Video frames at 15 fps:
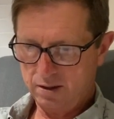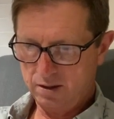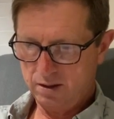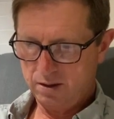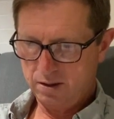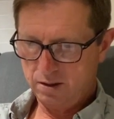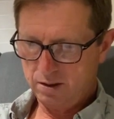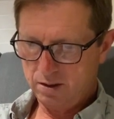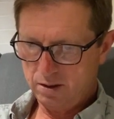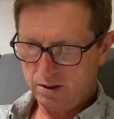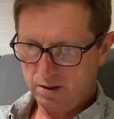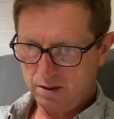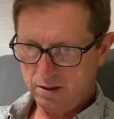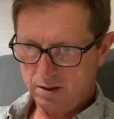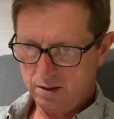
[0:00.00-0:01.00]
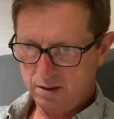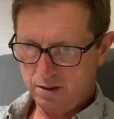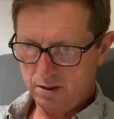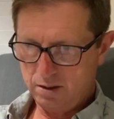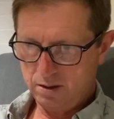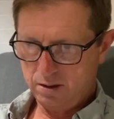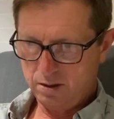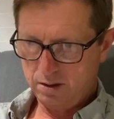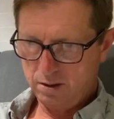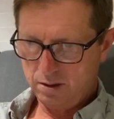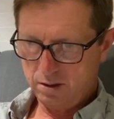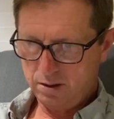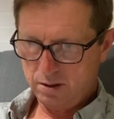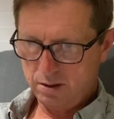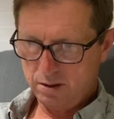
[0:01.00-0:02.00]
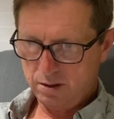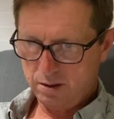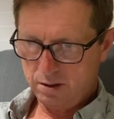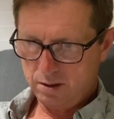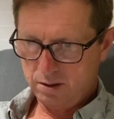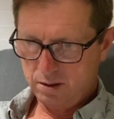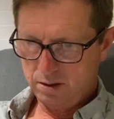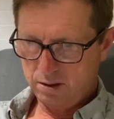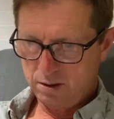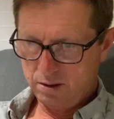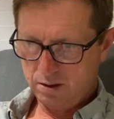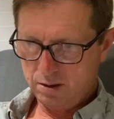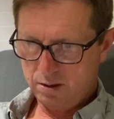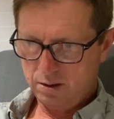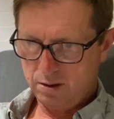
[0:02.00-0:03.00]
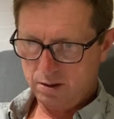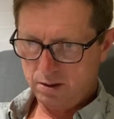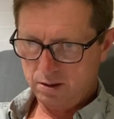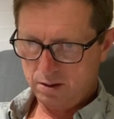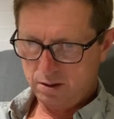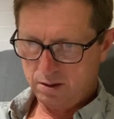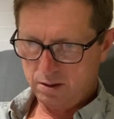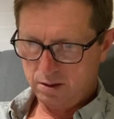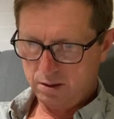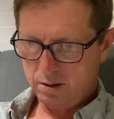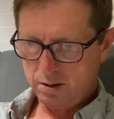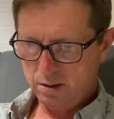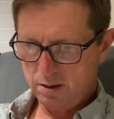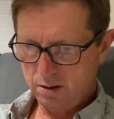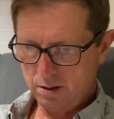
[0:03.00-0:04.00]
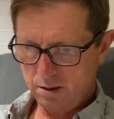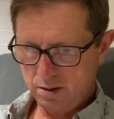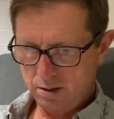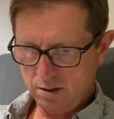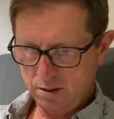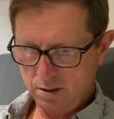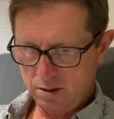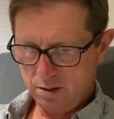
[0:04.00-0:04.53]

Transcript: Nothing is said.